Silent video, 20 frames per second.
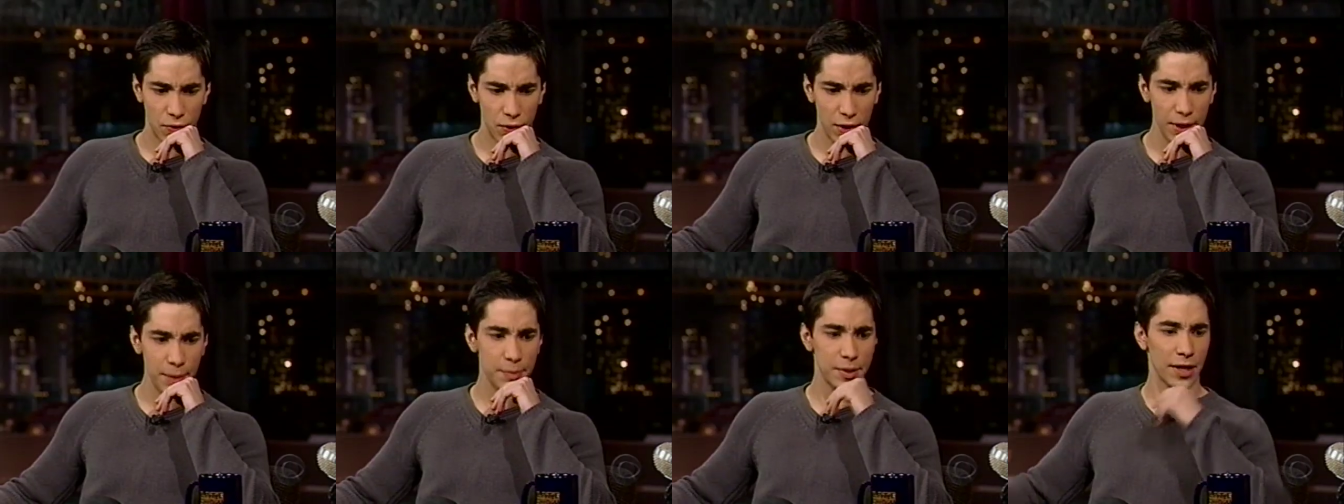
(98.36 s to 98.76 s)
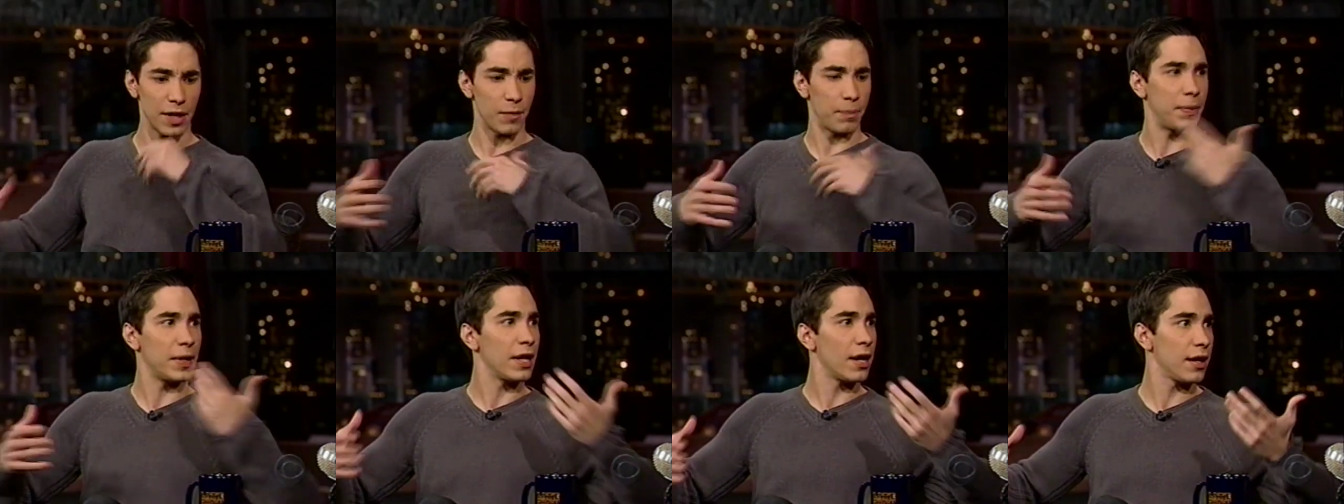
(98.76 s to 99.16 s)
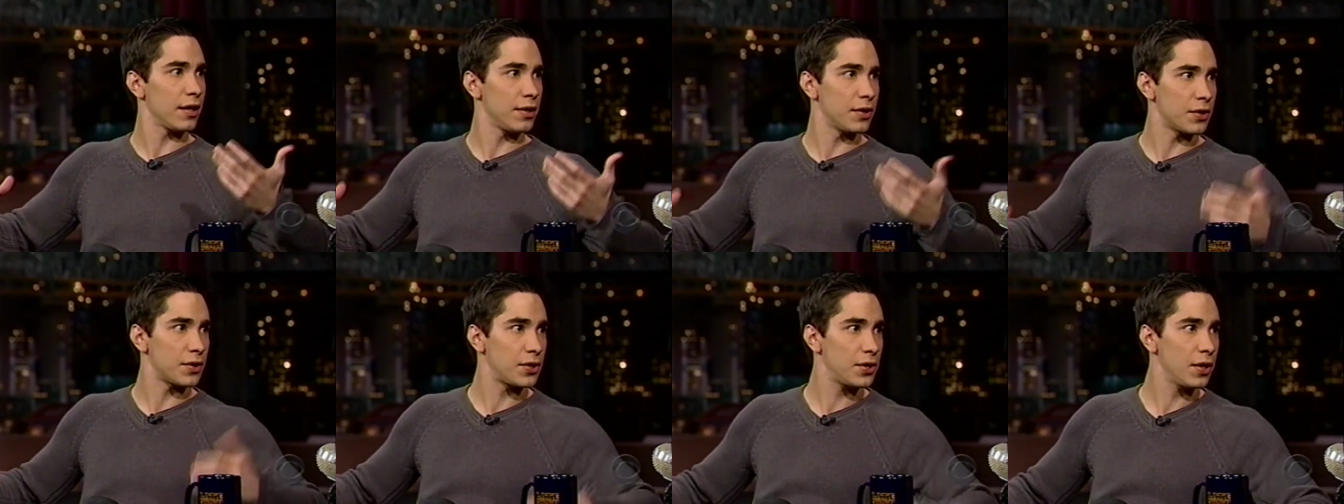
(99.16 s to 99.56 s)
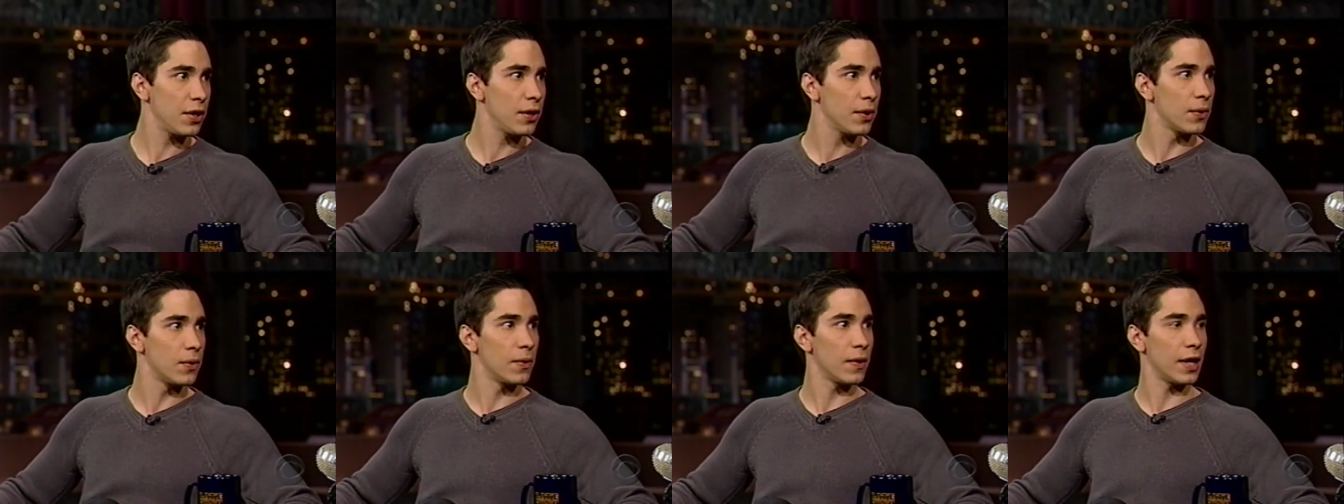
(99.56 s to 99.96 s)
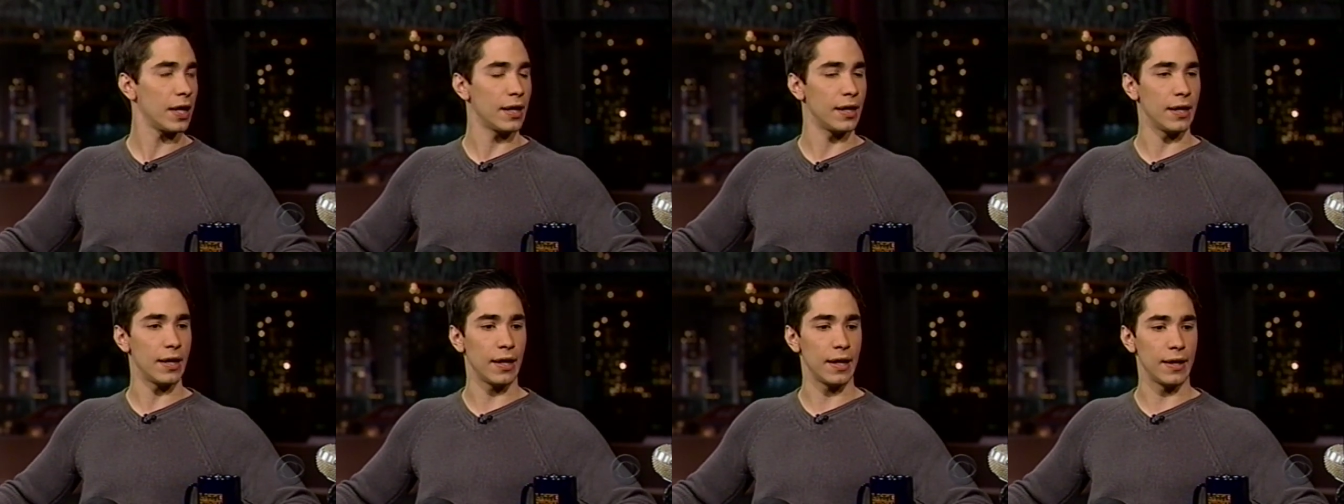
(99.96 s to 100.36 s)
dreams that I've been on your show
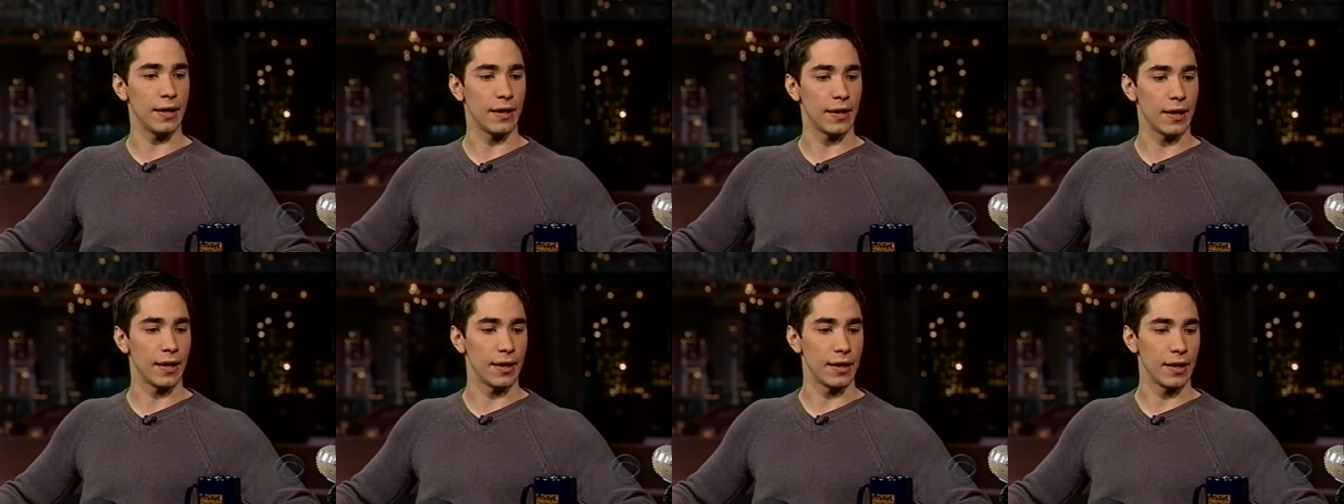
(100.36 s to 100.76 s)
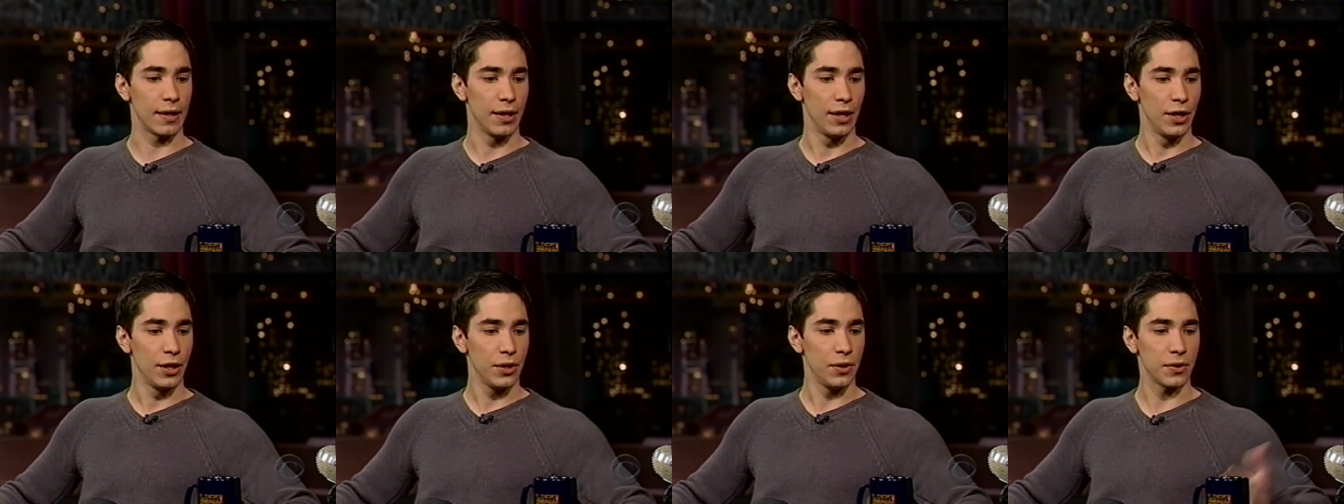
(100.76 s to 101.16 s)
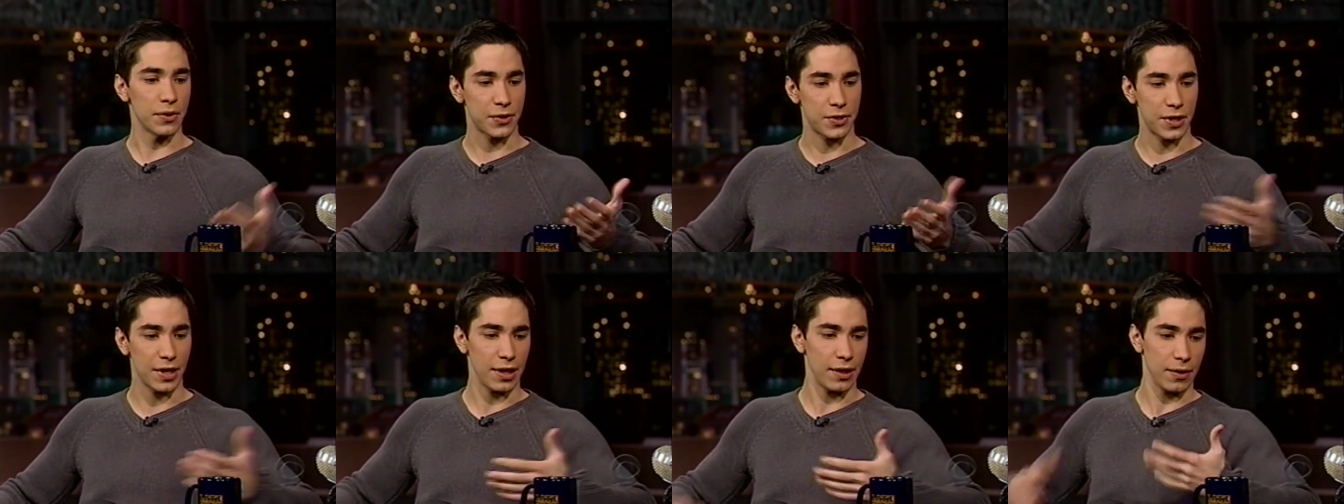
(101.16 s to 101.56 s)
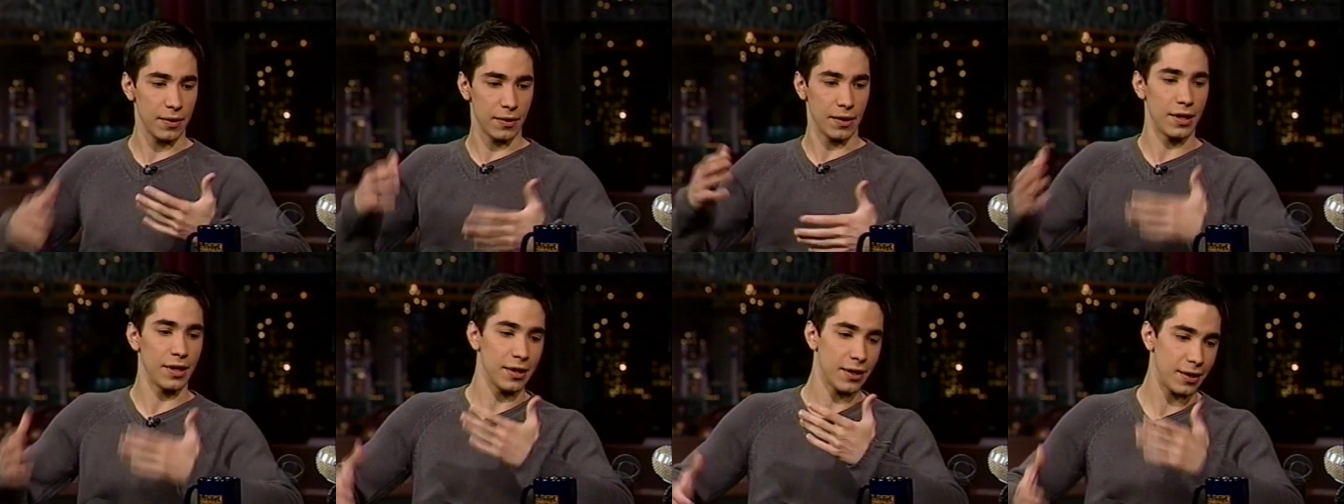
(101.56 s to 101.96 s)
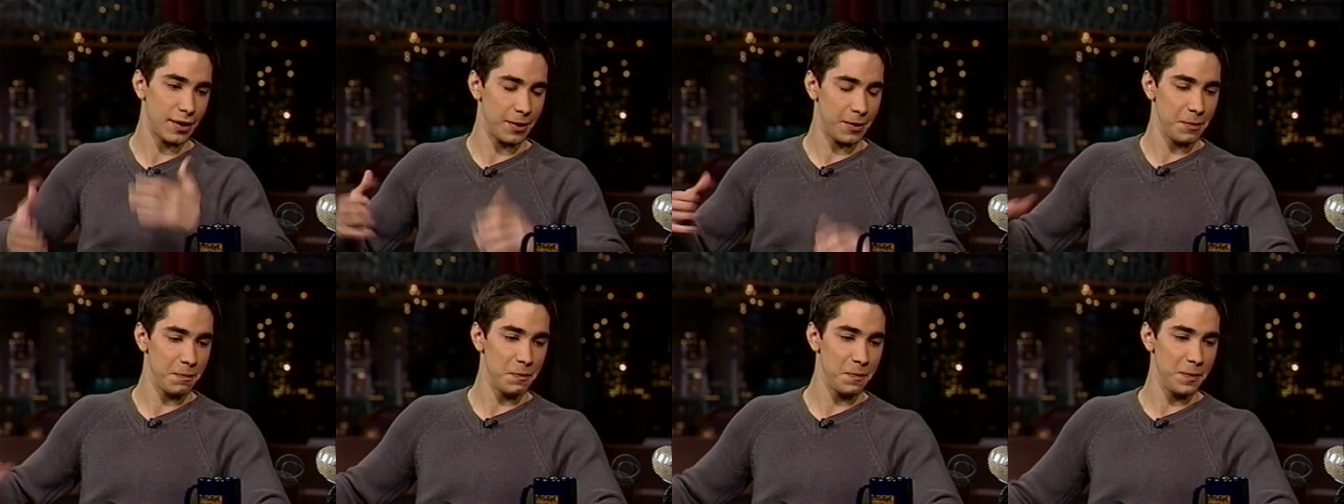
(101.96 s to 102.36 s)
and, and uh, you'll say, you'll like,
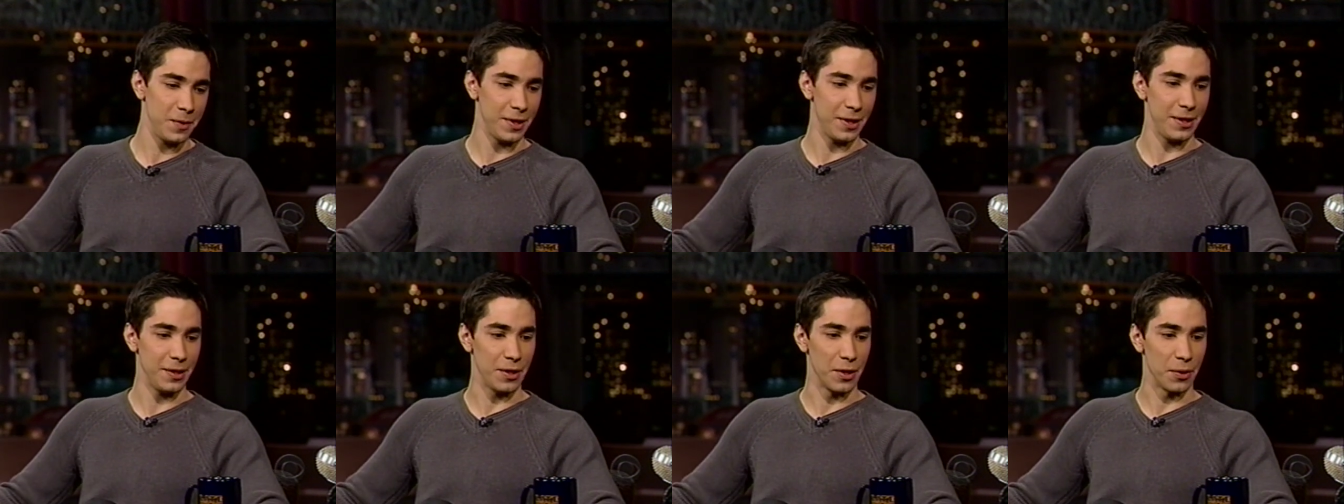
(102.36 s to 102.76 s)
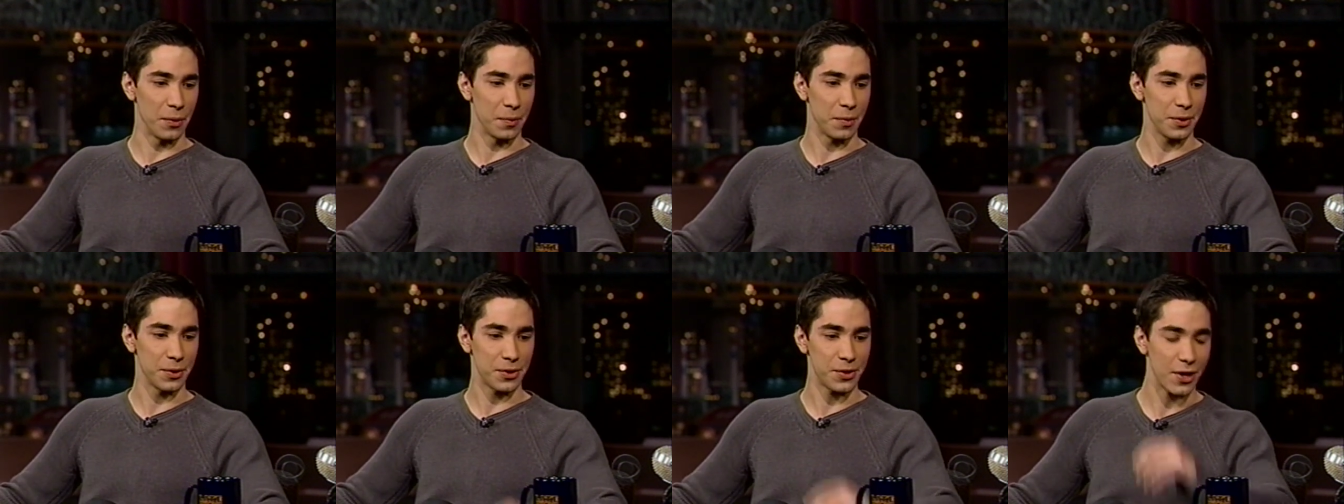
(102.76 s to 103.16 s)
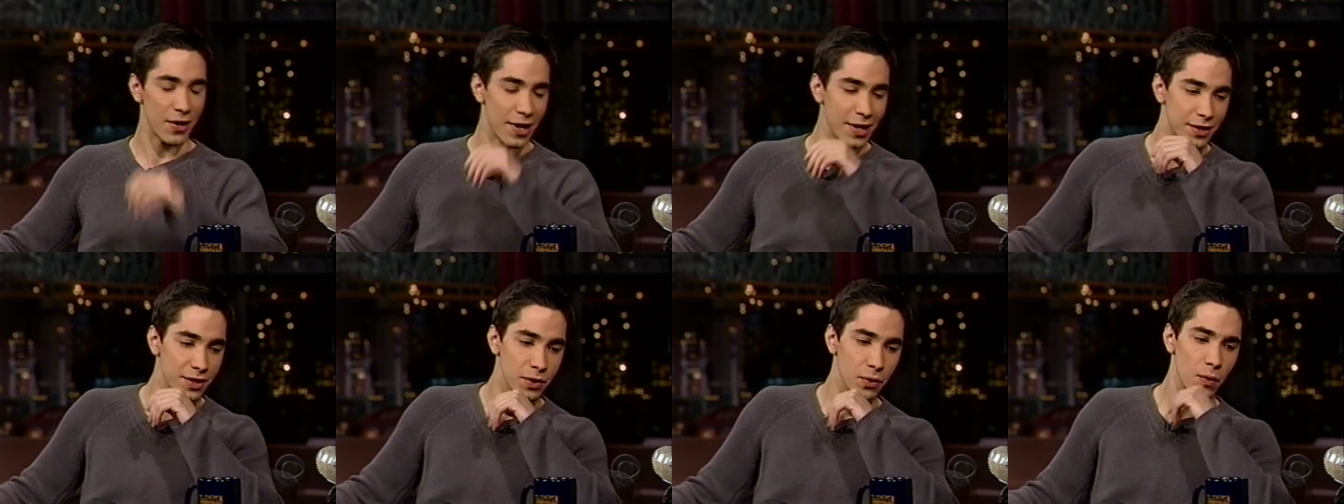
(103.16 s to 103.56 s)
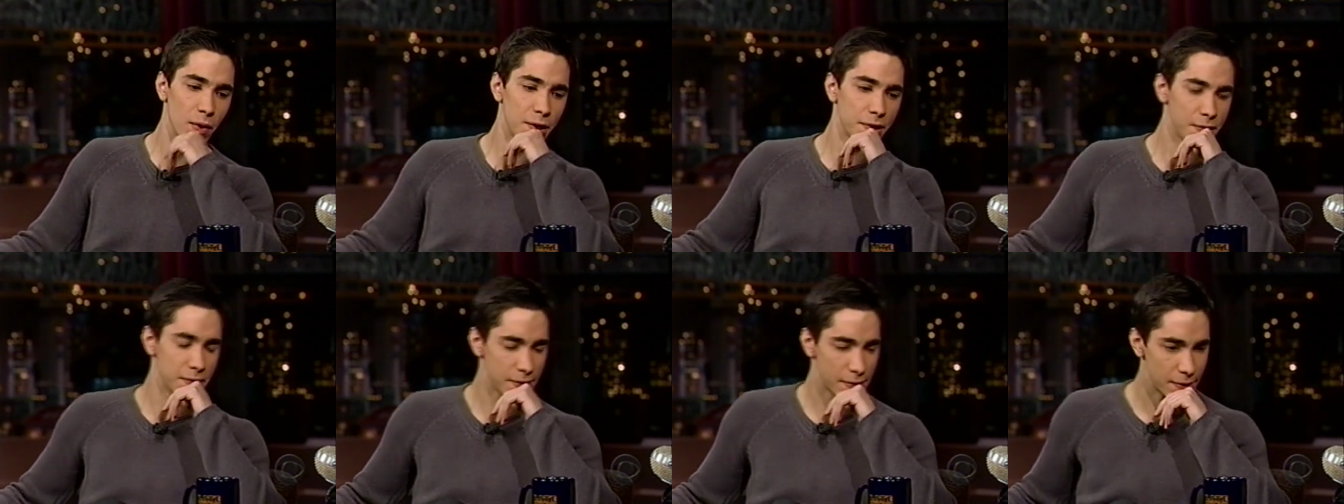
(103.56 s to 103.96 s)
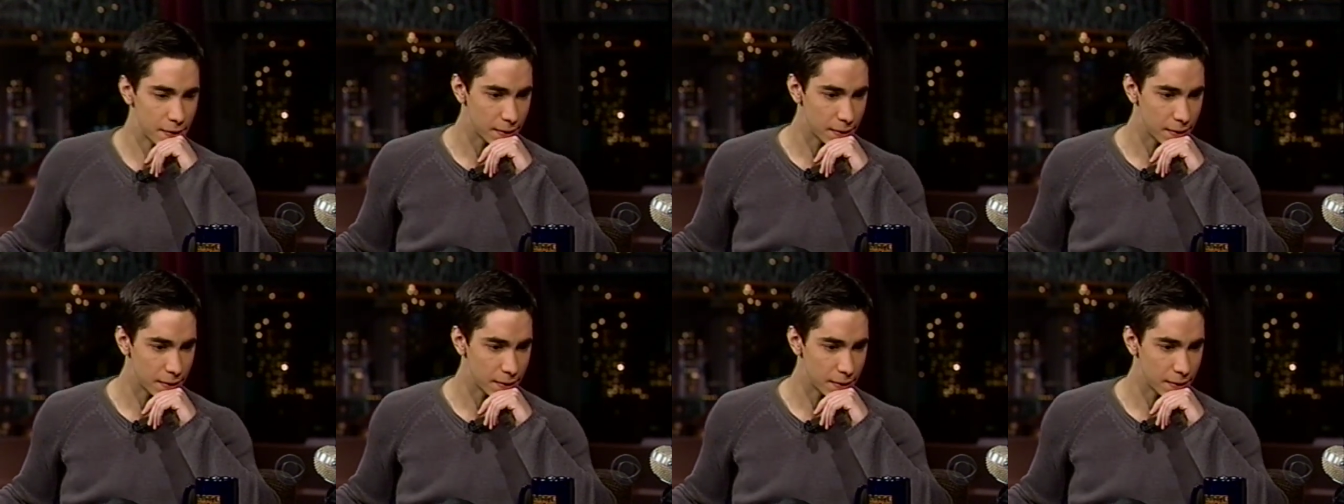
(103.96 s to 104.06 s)
you know, you'll start asking questions.